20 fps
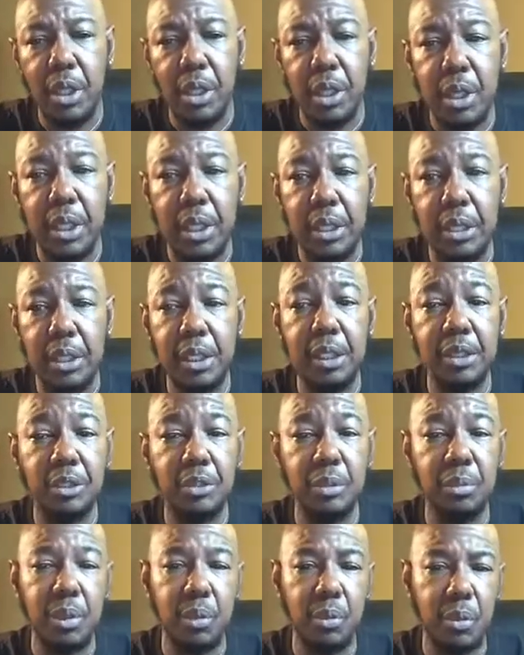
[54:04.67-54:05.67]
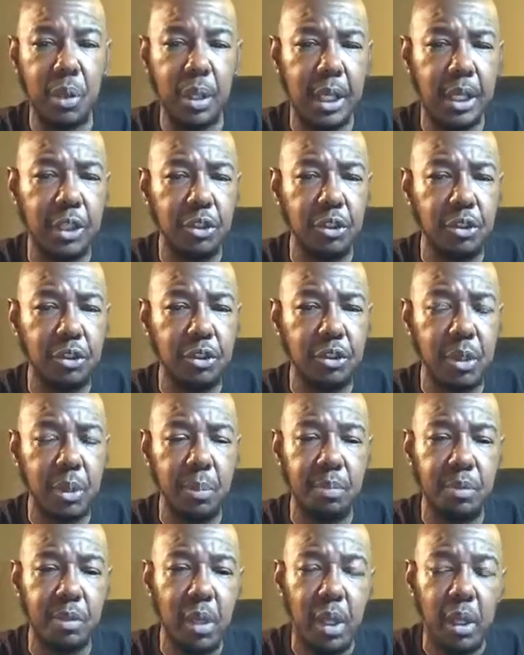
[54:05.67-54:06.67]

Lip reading: in intimate relationships